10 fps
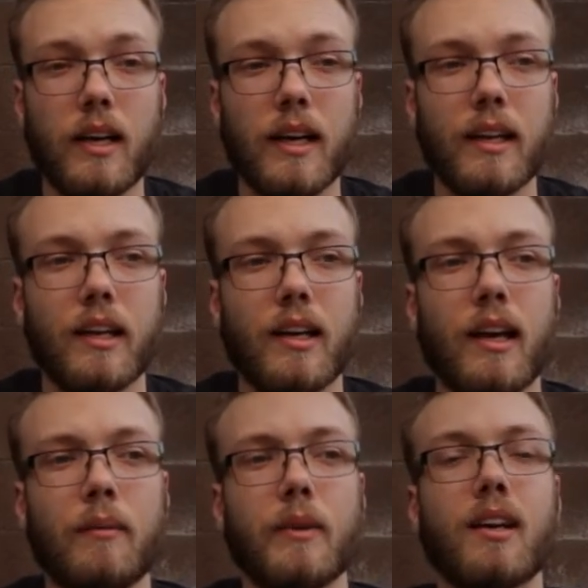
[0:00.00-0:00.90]

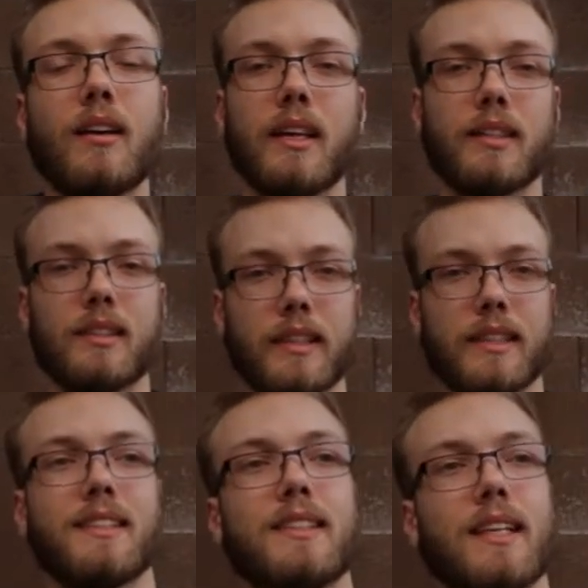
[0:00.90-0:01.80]
I may not like to like
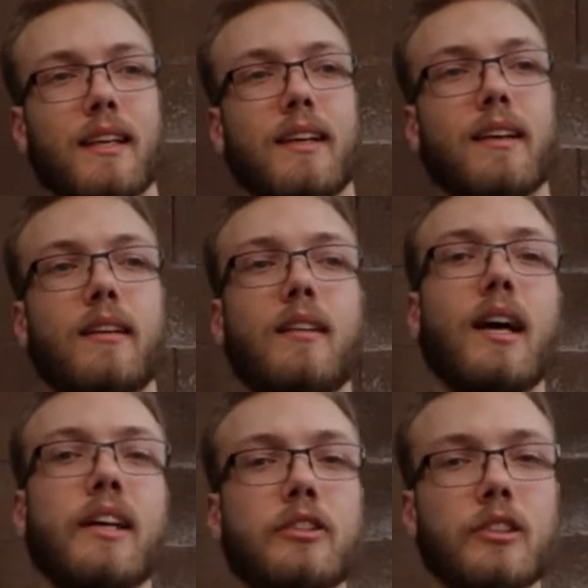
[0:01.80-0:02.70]
sit in a
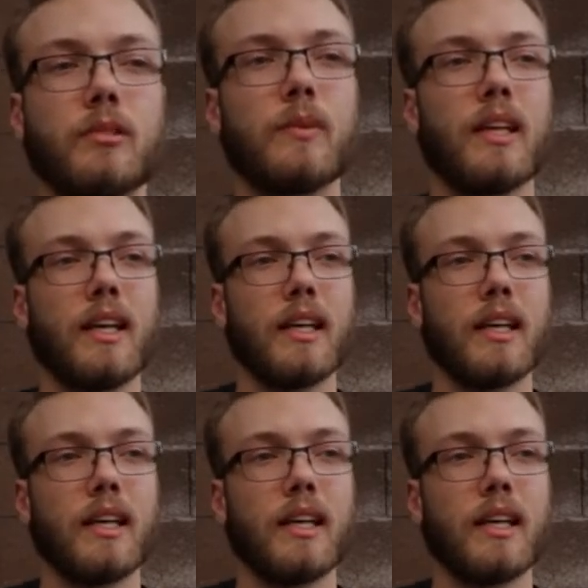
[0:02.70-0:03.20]
classroom,